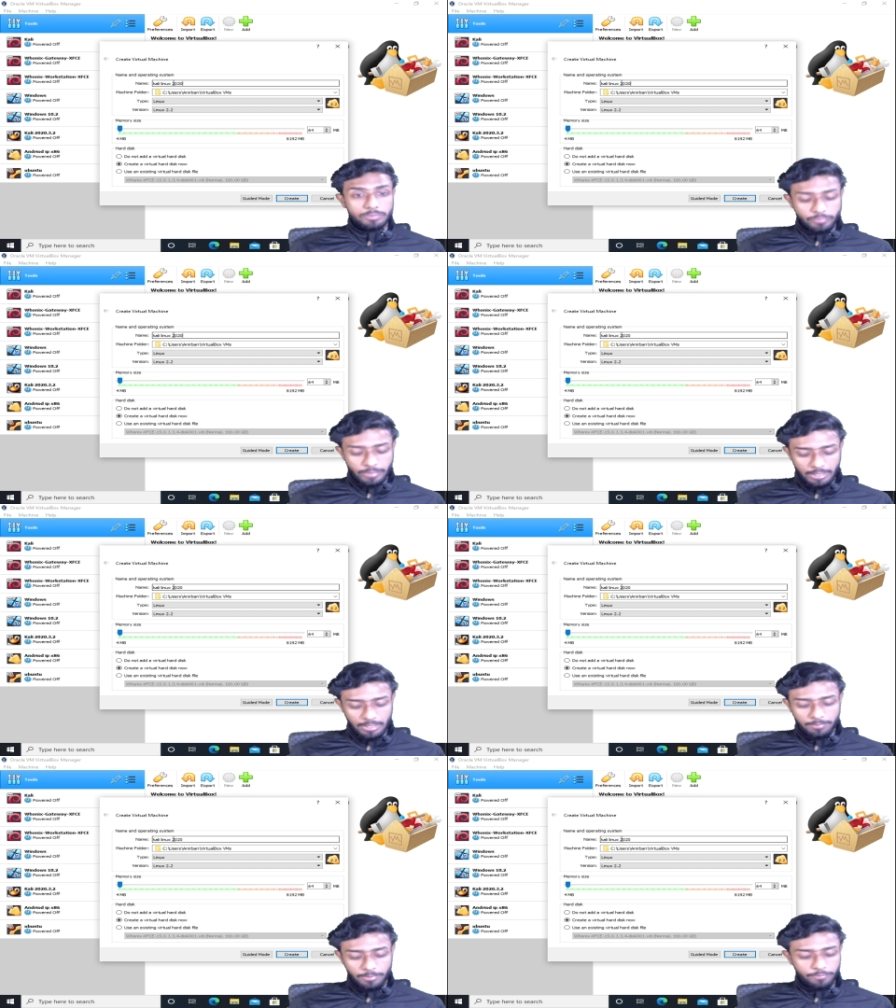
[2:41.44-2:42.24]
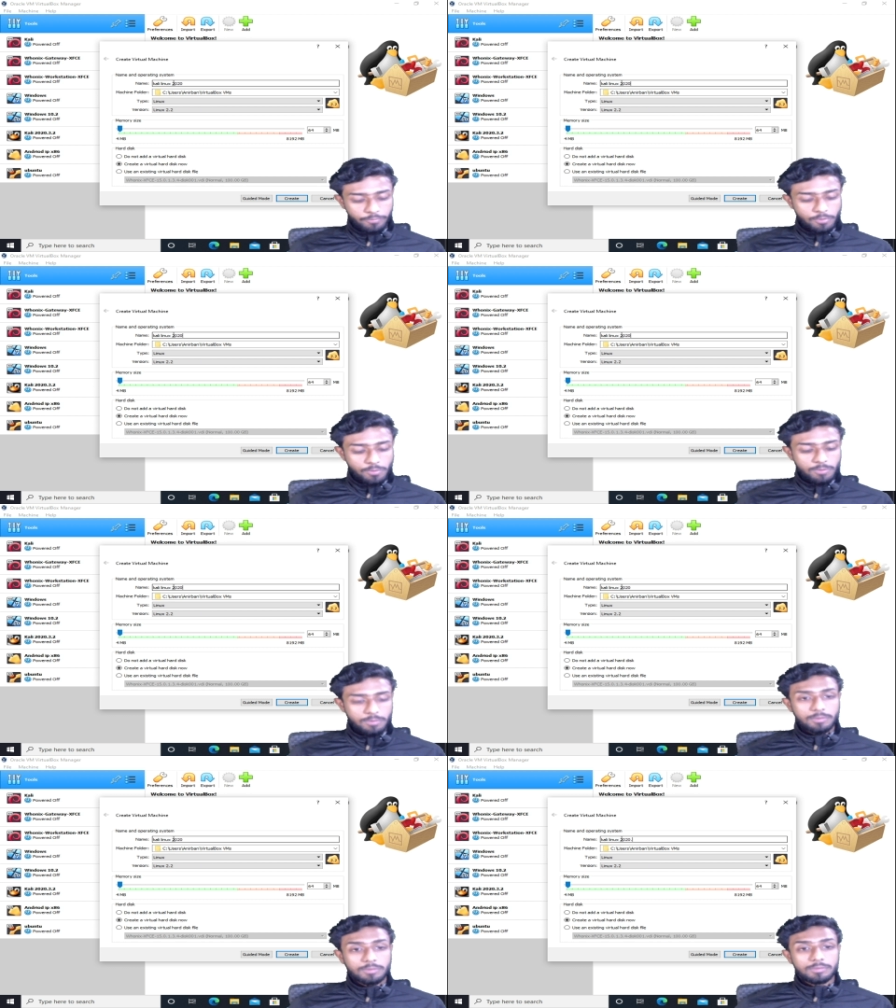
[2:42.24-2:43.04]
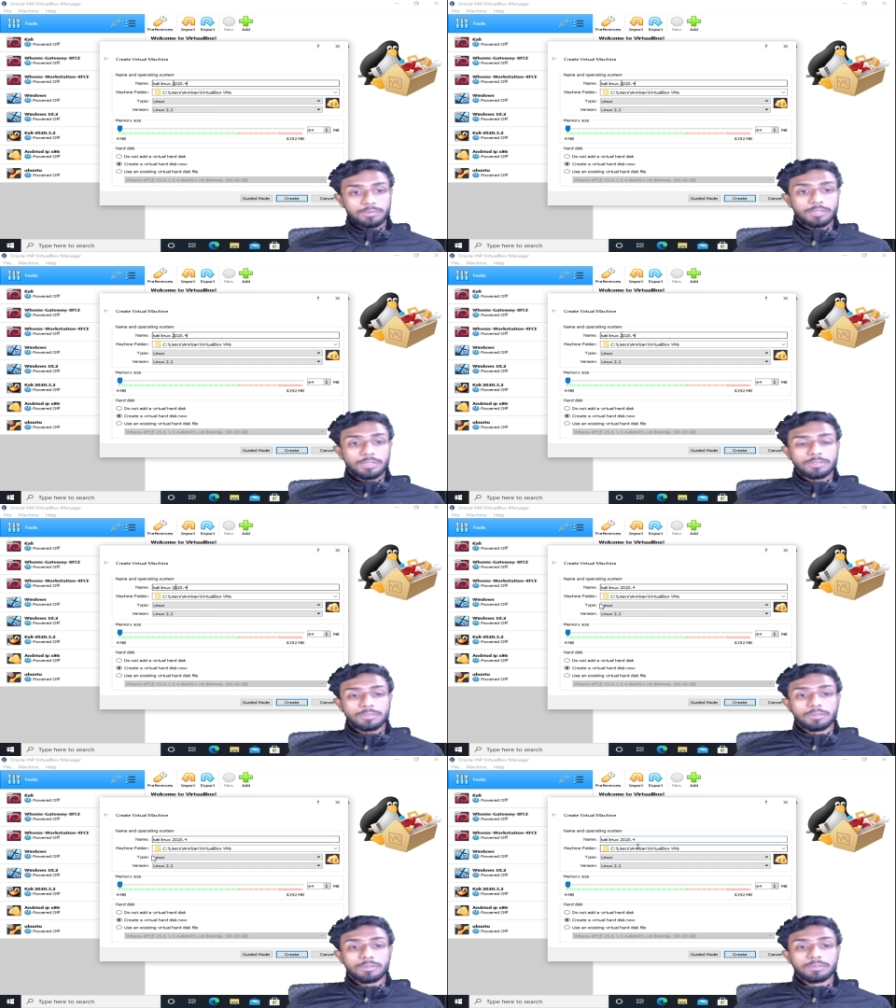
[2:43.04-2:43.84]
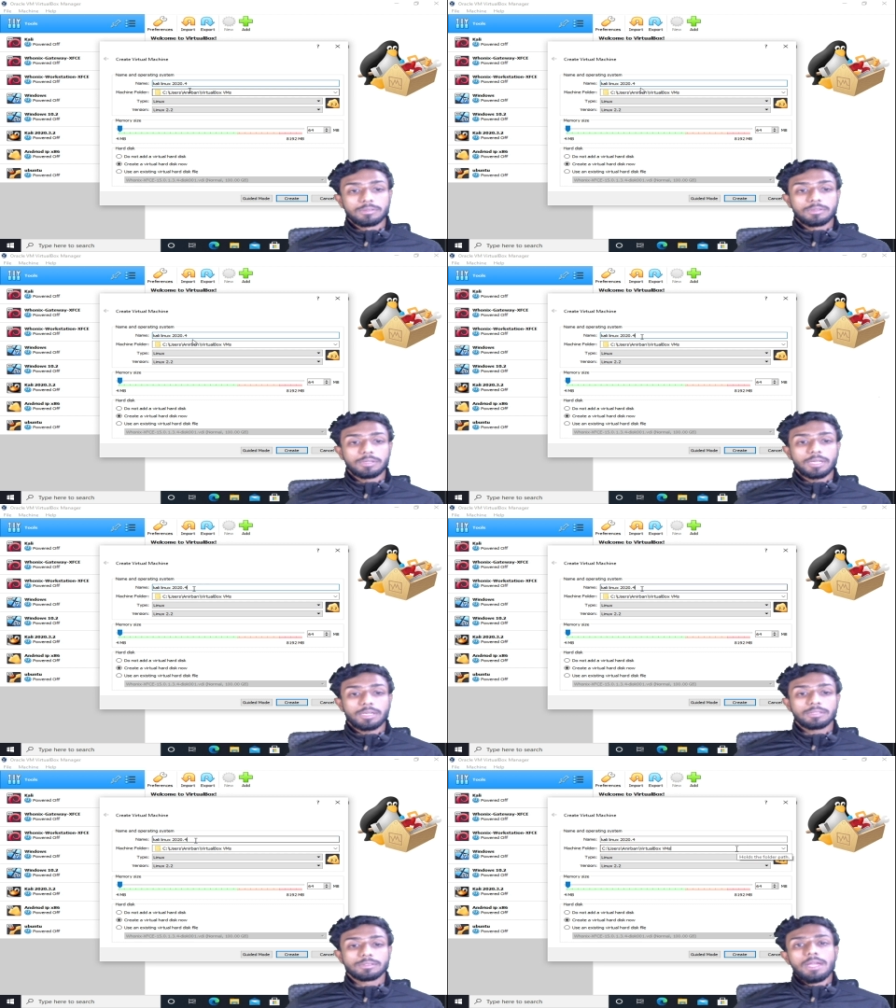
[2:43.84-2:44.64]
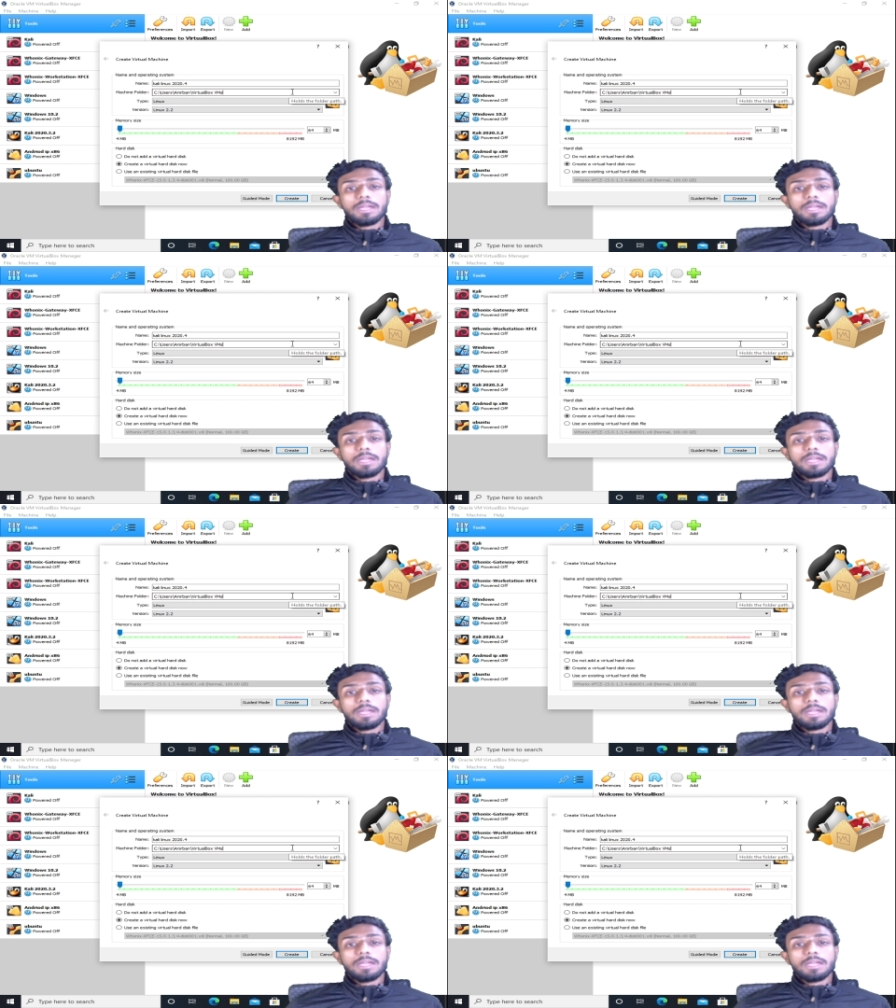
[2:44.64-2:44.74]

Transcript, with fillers: 20.4 so okay